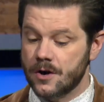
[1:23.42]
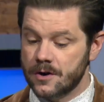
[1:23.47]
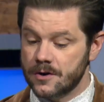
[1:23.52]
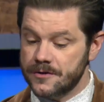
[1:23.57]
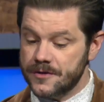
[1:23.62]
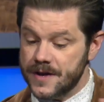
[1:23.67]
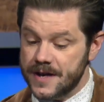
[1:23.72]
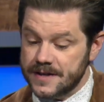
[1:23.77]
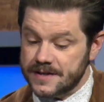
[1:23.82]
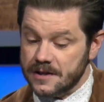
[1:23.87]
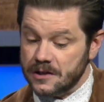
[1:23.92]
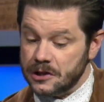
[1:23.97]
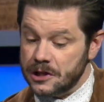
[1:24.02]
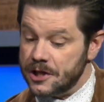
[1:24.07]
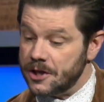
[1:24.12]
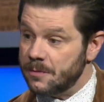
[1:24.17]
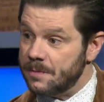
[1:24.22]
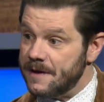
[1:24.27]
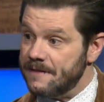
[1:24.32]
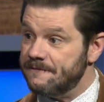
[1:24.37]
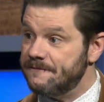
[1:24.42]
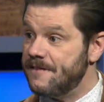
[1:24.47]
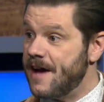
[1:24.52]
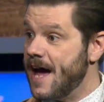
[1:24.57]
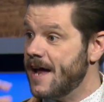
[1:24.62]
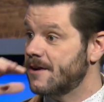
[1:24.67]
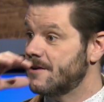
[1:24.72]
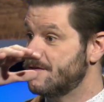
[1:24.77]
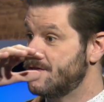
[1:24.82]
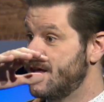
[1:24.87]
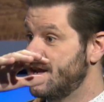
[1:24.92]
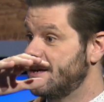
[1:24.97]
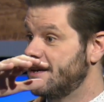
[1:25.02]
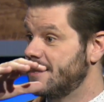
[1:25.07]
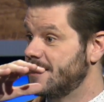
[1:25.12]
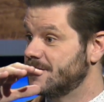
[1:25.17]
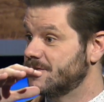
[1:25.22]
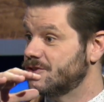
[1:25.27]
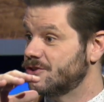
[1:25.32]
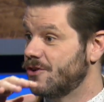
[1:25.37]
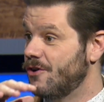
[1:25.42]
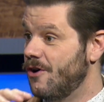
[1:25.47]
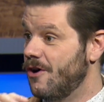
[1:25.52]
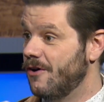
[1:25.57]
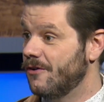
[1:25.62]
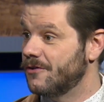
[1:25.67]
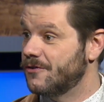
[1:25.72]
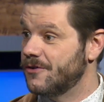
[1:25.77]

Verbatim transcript: Earth is a little bit fatter than it is tall.